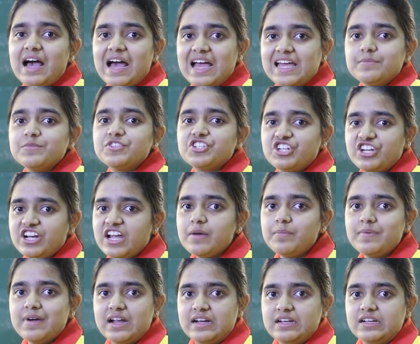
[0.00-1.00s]
I am Shreya
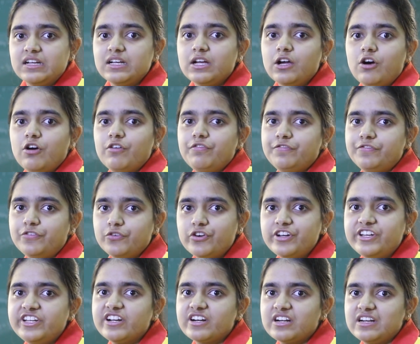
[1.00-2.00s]
Pathak of
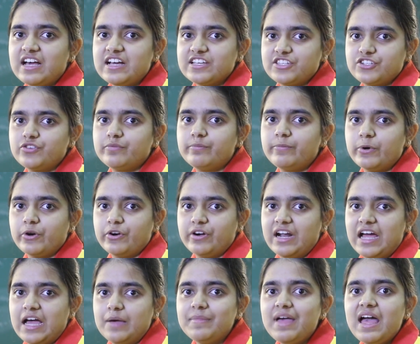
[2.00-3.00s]
4-year classroom
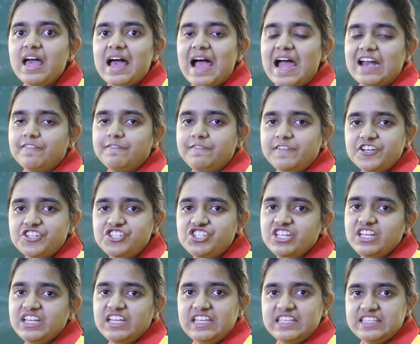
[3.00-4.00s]
program at
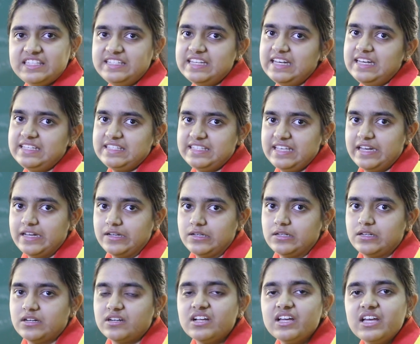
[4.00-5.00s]
FIITJEE East Delhi
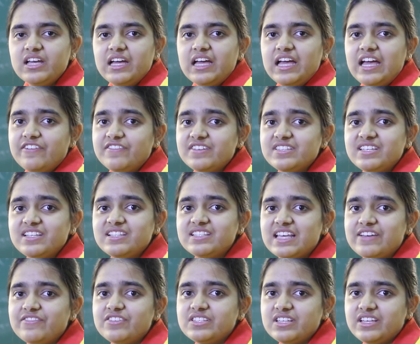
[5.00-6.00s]
Center. Ever since
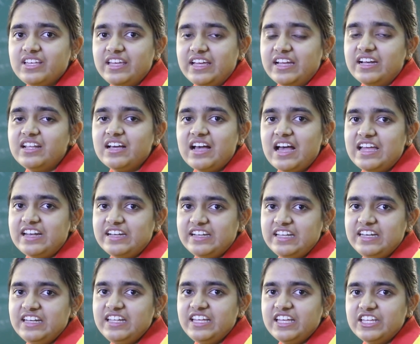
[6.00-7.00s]
I was a kid, I
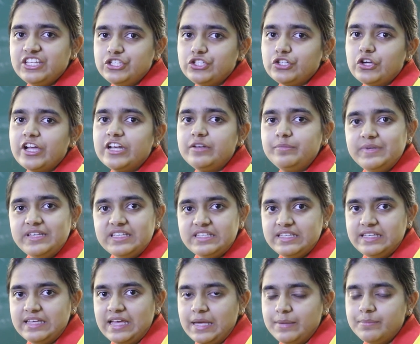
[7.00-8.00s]
really enjoyed
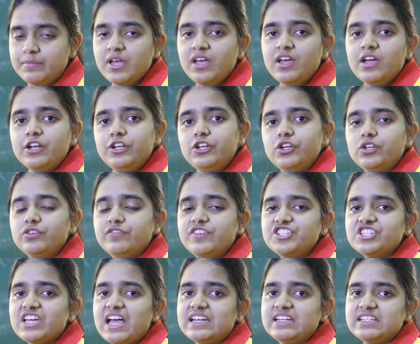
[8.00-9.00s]
PCM, due to
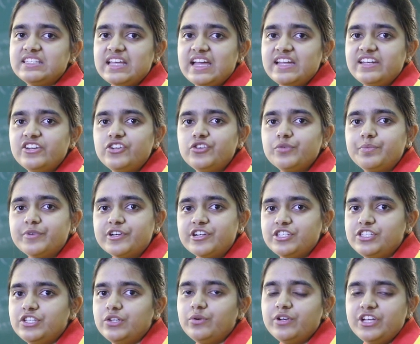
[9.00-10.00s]
which I decided to
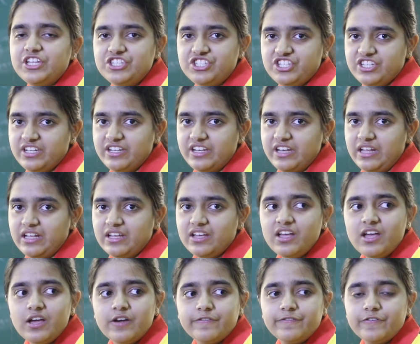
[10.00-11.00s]
pursue engineering.
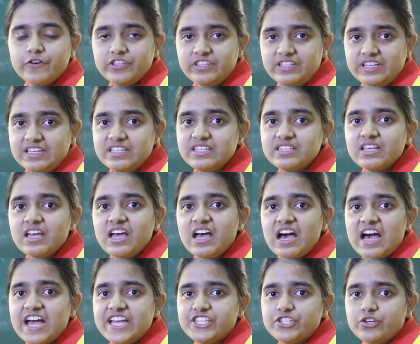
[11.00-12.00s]
For this,
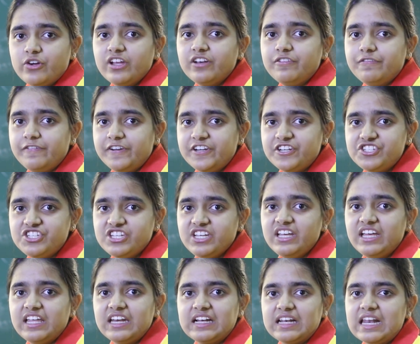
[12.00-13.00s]
I joined
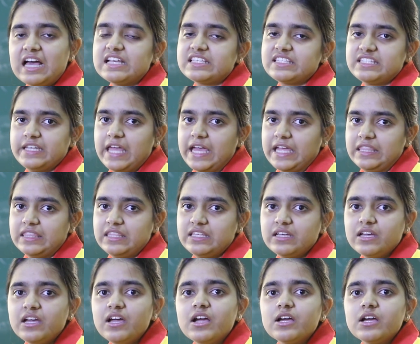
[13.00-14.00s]
FIITJEE in class 9th.
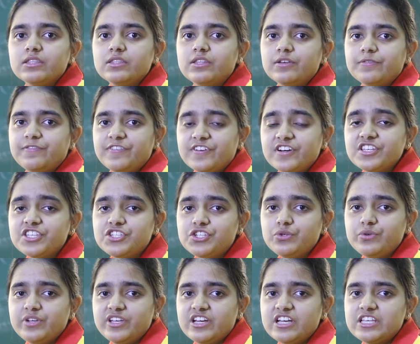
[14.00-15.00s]
The first
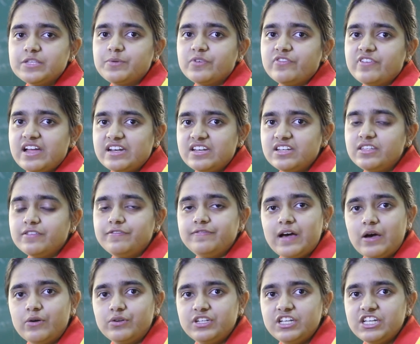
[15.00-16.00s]
2 years provided the
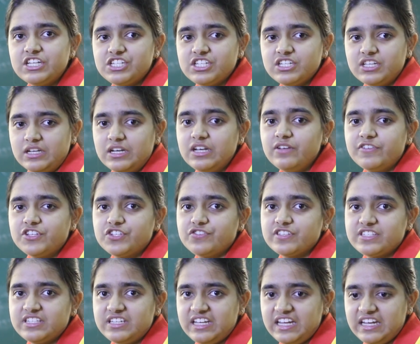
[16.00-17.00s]
foundation which
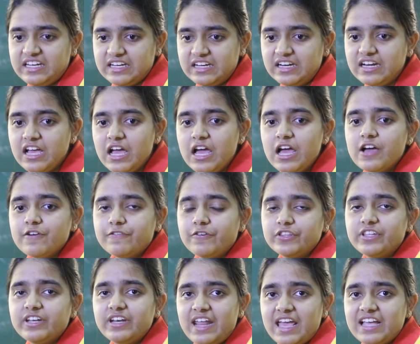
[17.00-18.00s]
was needed
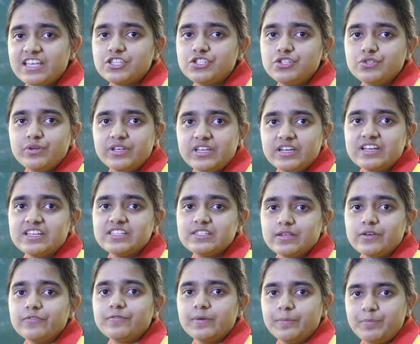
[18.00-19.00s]
for the next 2
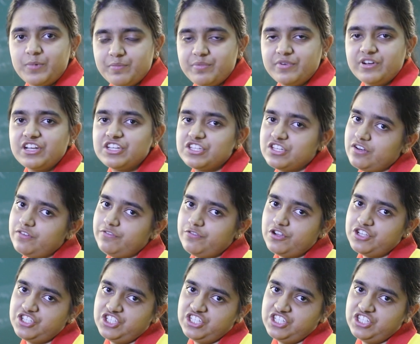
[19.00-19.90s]
years preparation for